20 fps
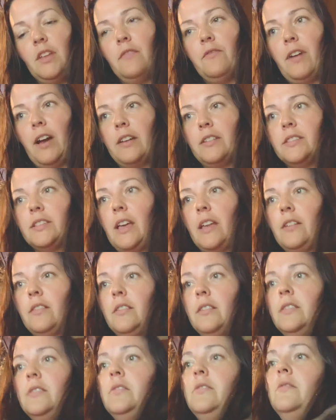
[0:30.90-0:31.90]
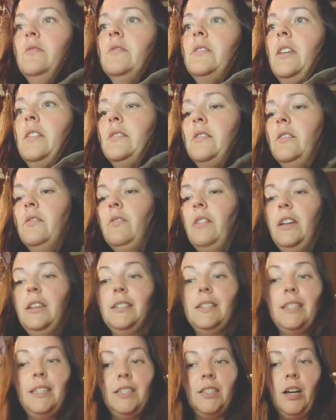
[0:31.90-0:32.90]
Fire cider is used as a great
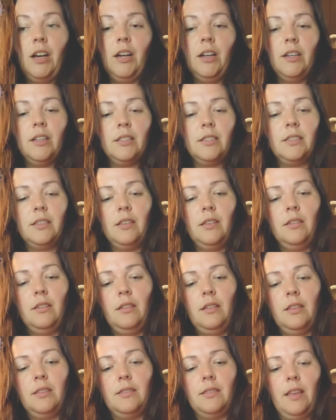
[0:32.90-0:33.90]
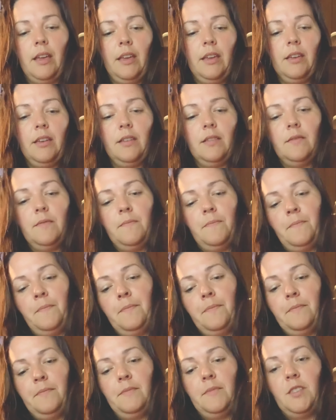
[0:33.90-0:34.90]
detox. It's like
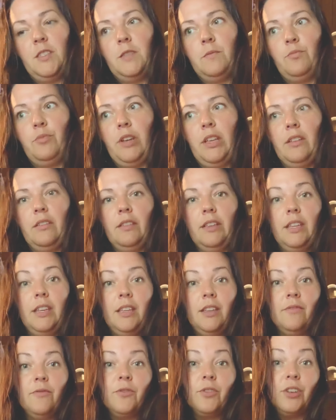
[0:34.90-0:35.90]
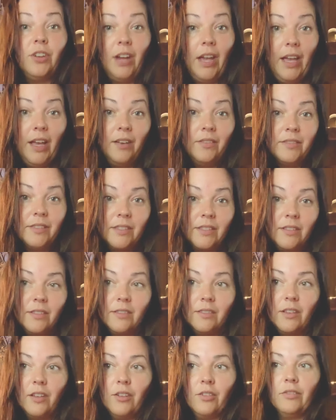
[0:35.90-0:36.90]
spring cleaning for your house.
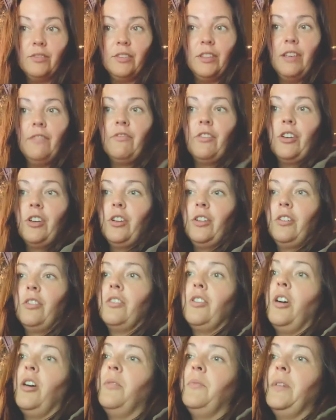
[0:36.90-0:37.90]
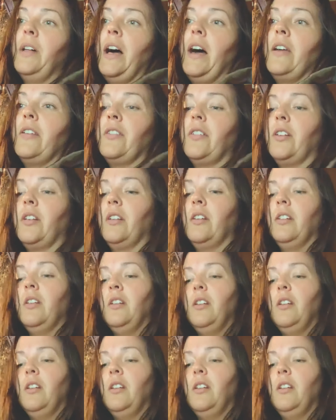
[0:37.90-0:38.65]
So your liver, your gallbladder,